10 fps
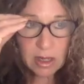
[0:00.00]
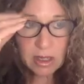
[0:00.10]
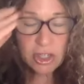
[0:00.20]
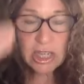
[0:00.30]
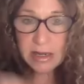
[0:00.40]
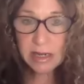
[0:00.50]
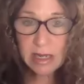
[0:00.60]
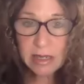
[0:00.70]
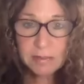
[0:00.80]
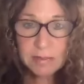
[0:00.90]

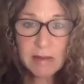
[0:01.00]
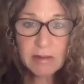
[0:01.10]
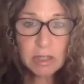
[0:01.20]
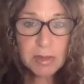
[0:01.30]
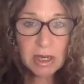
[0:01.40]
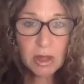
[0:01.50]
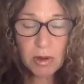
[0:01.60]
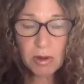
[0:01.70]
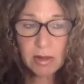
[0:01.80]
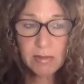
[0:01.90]
agenda that was being
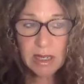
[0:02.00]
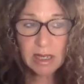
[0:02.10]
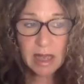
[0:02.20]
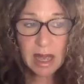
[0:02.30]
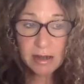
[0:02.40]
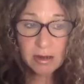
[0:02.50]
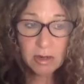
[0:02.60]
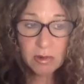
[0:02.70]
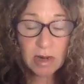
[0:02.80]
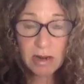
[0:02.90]
thrown at me, I don't
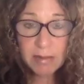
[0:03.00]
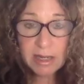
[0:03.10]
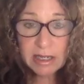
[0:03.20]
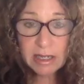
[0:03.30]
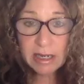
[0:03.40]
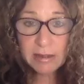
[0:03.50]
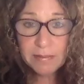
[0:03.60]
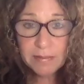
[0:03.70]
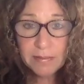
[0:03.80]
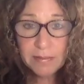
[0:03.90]
know where I would be today.
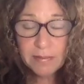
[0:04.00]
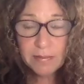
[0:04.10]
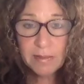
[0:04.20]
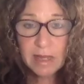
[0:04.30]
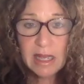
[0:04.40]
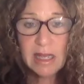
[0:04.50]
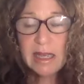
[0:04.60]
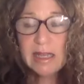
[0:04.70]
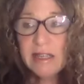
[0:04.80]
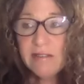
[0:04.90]

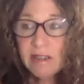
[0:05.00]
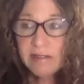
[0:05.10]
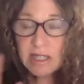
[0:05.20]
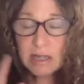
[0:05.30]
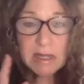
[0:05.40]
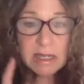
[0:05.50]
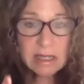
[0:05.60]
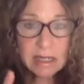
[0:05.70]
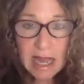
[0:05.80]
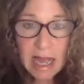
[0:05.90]
And even if something
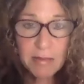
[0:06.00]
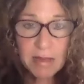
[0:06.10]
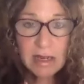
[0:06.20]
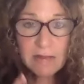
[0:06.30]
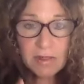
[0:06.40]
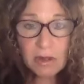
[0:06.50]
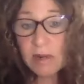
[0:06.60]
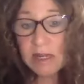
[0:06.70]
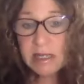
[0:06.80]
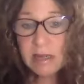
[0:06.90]
did happen, if there
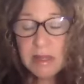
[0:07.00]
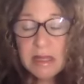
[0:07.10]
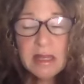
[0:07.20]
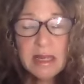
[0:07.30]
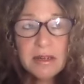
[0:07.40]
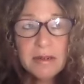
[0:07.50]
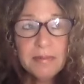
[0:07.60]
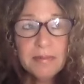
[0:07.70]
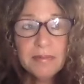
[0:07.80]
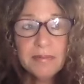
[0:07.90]
was something there,
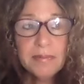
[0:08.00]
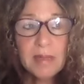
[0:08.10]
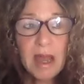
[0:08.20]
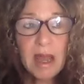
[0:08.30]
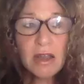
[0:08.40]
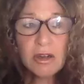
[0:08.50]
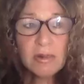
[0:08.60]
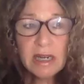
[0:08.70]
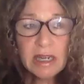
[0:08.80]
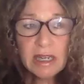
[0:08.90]
I
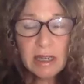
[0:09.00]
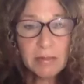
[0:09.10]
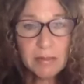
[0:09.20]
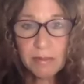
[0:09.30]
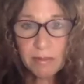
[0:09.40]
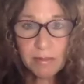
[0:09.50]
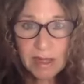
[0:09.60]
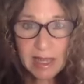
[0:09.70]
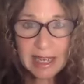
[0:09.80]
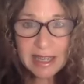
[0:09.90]
already
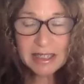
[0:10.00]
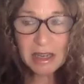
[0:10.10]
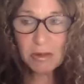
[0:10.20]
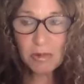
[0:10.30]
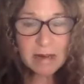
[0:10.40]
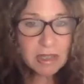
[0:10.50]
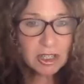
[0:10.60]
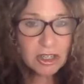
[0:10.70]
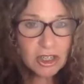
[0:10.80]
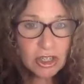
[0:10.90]
planned on what I was
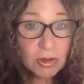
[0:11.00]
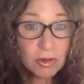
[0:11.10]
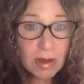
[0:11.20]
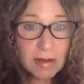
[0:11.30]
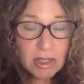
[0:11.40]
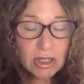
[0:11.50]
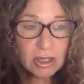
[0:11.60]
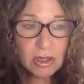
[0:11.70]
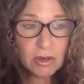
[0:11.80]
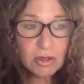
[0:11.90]
going to do. I was going
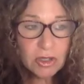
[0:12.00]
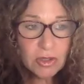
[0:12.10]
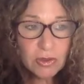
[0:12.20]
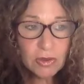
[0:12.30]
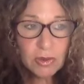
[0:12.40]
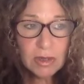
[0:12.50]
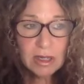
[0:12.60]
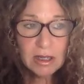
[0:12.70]
to go to,